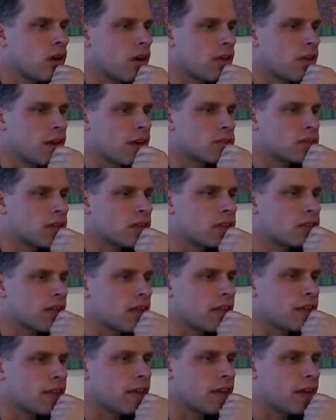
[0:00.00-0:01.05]
That was going to
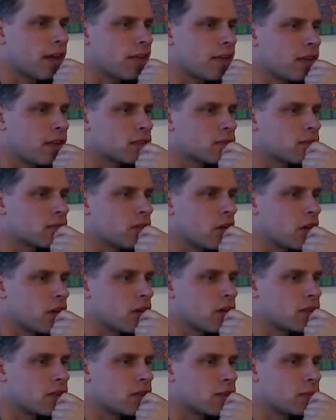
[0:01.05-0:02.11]
take that out. That's not
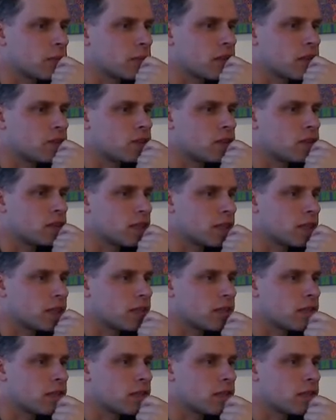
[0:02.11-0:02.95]
terribly interesting.